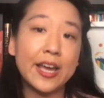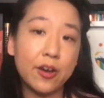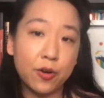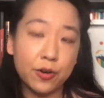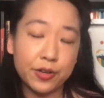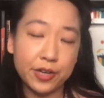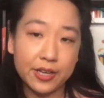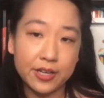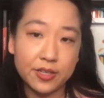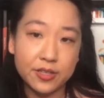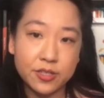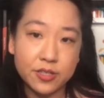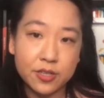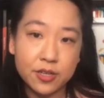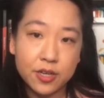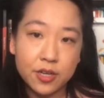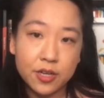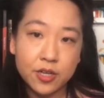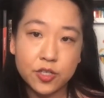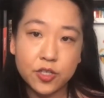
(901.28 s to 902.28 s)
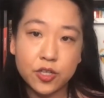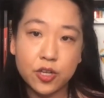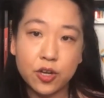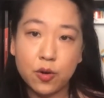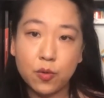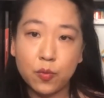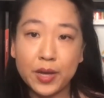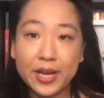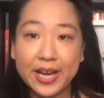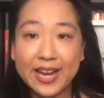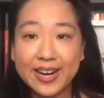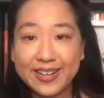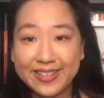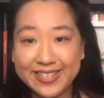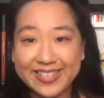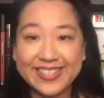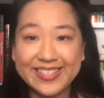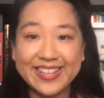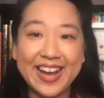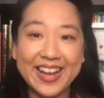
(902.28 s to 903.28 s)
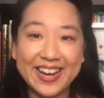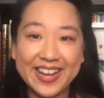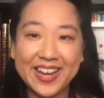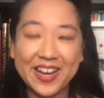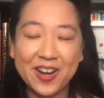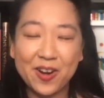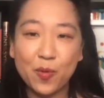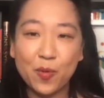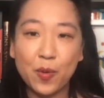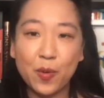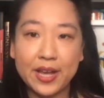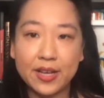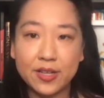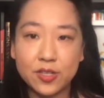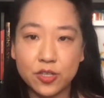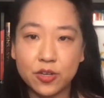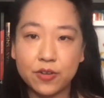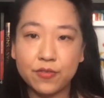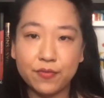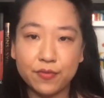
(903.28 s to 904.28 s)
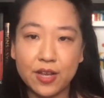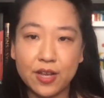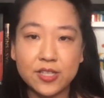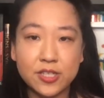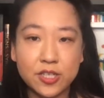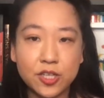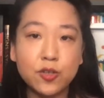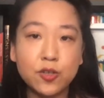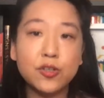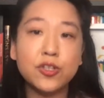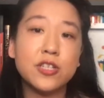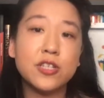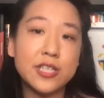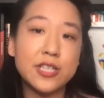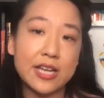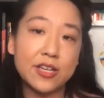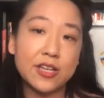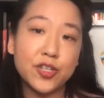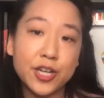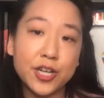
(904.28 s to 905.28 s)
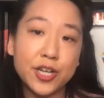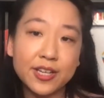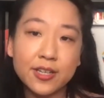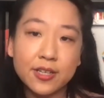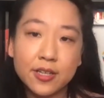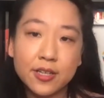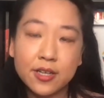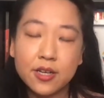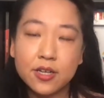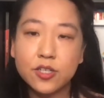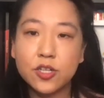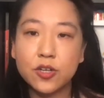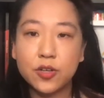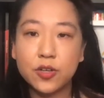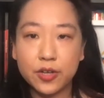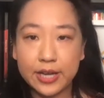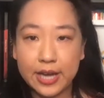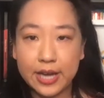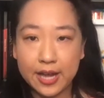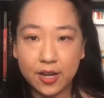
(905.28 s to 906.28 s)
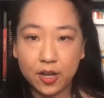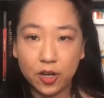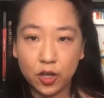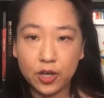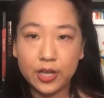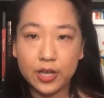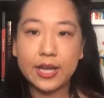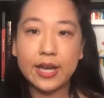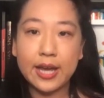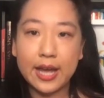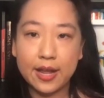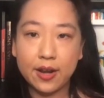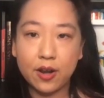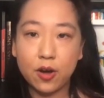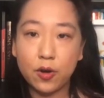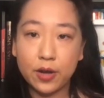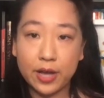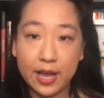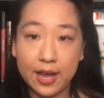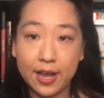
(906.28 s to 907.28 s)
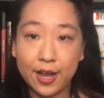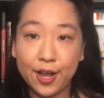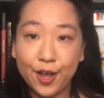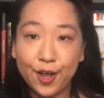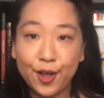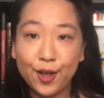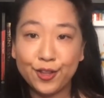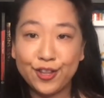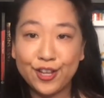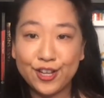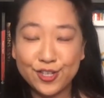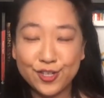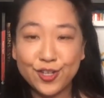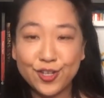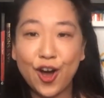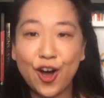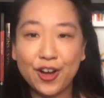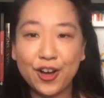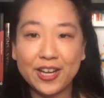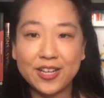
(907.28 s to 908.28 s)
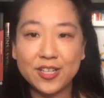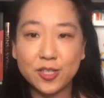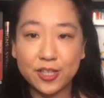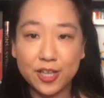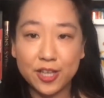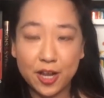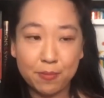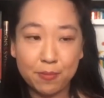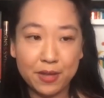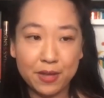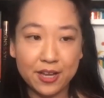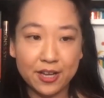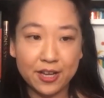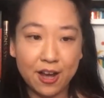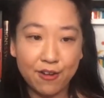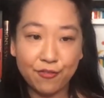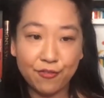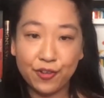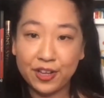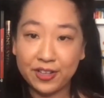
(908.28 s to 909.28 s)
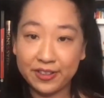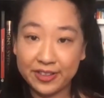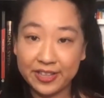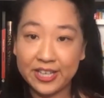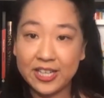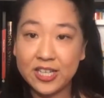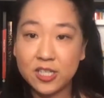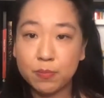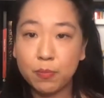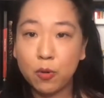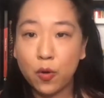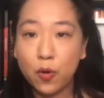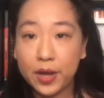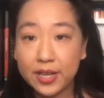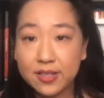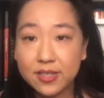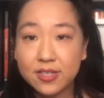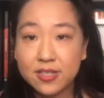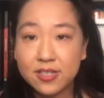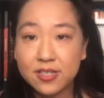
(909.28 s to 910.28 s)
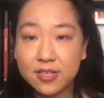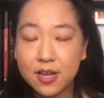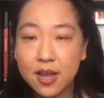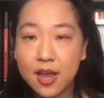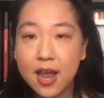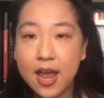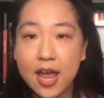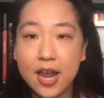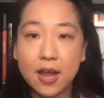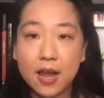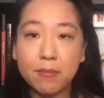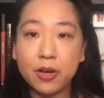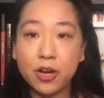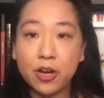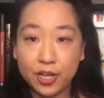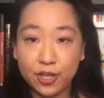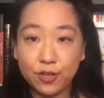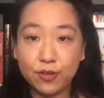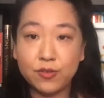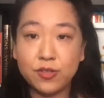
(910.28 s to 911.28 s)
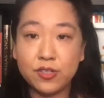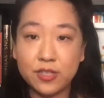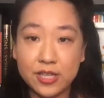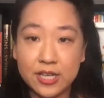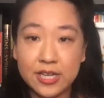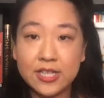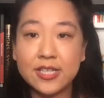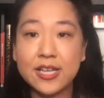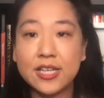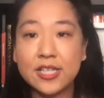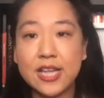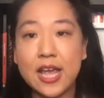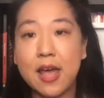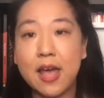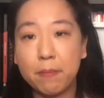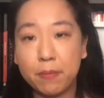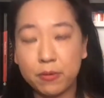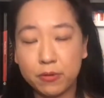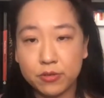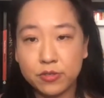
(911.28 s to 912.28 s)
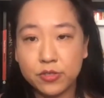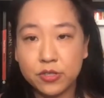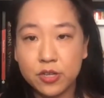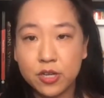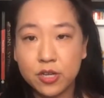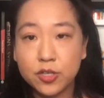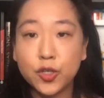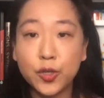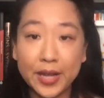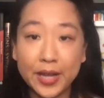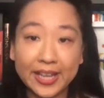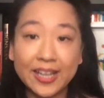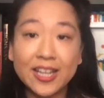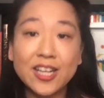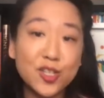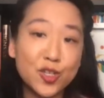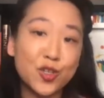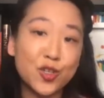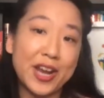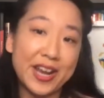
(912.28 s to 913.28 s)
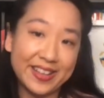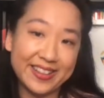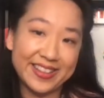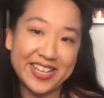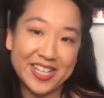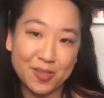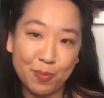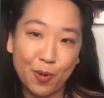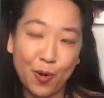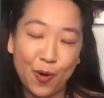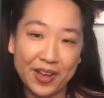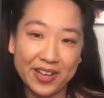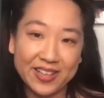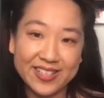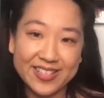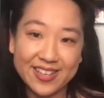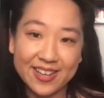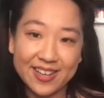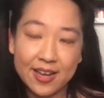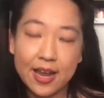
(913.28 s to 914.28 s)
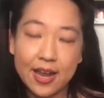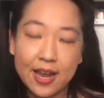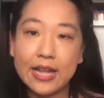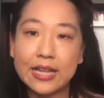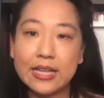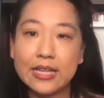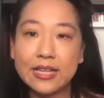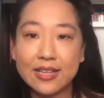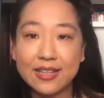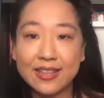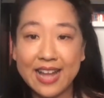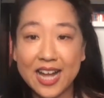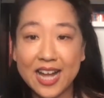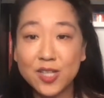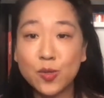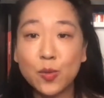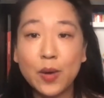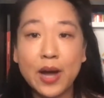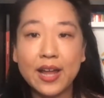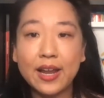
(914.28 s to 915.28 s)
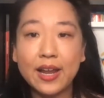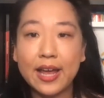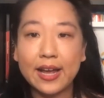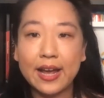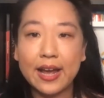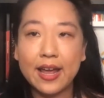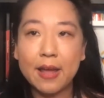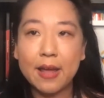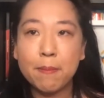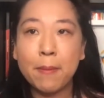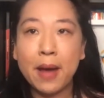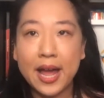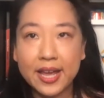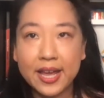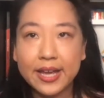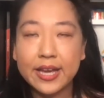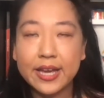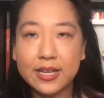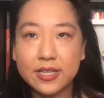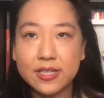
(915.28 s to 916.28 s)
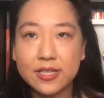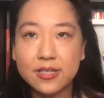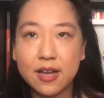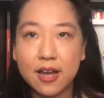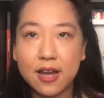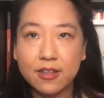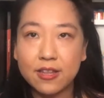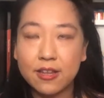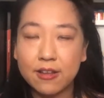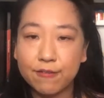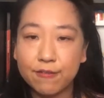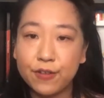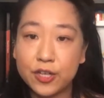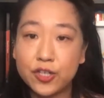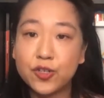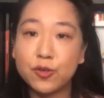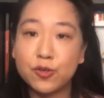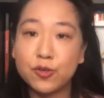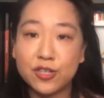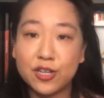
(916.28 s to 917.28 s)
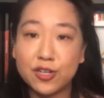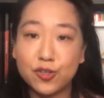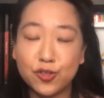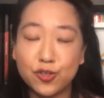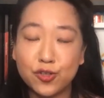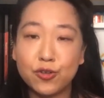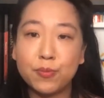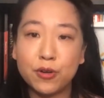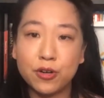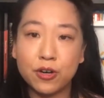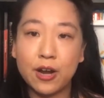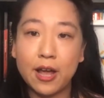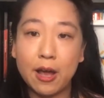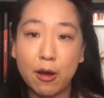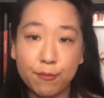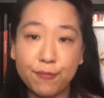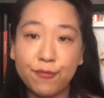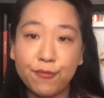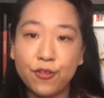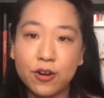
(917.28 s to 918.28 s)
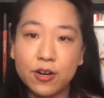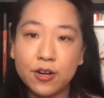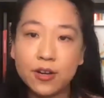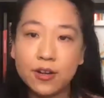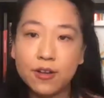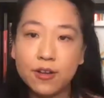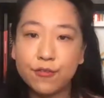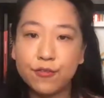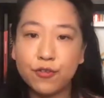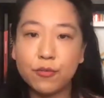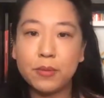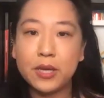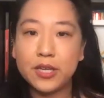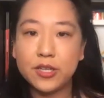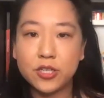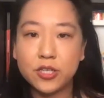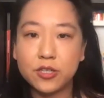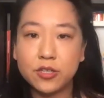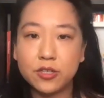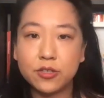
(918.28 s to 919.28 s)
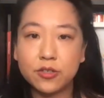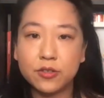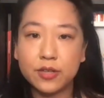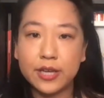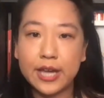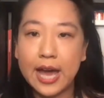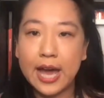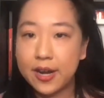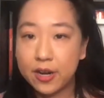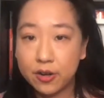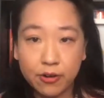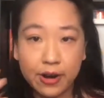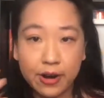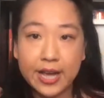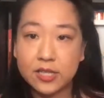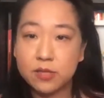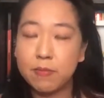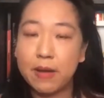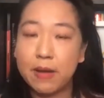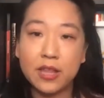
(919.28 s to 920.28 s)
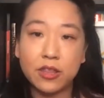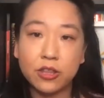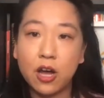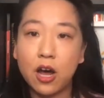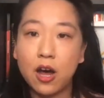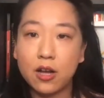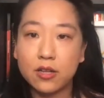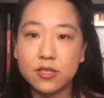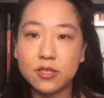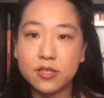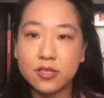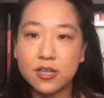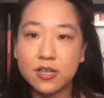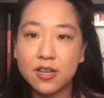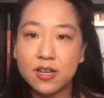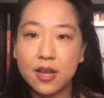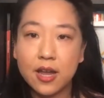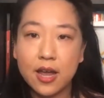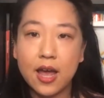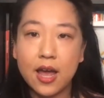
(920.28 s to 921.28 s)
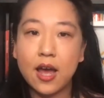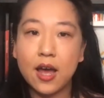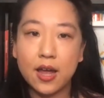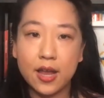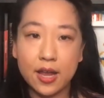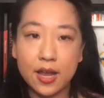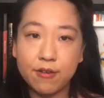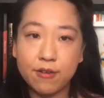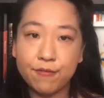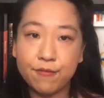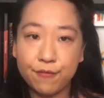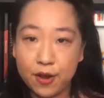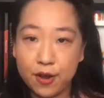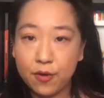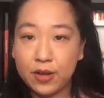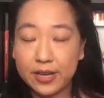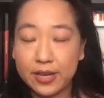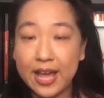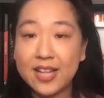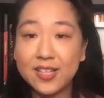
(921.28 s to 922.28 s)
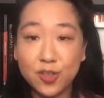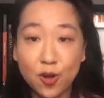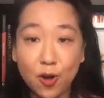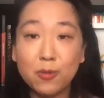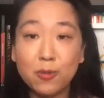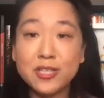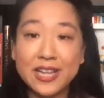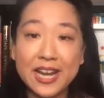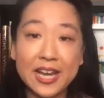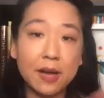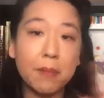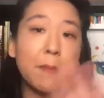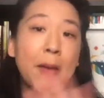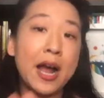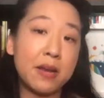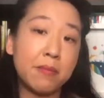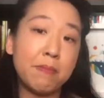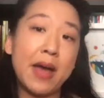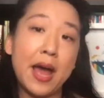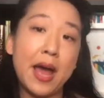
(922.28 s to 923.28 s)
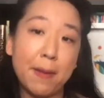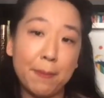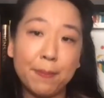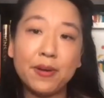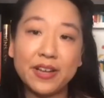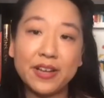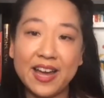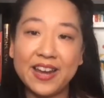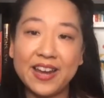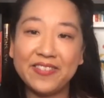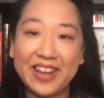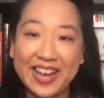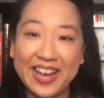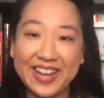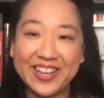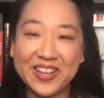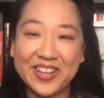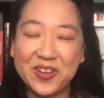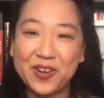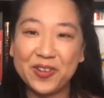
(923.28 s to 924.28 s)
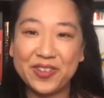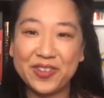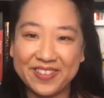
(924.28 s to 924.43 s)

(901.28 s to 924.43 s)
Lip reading: audience. So we kind of design it in a way sort of it's user-centric. So you're kind of looking at, okay, this talk is going to be covering these points, And I'm going to use these examples to illustrate these points. And that's why, like in my case, I think visuals are super helpful for me to categorize my thoughts in a very, it's almost like a mind map, kind of like, you know,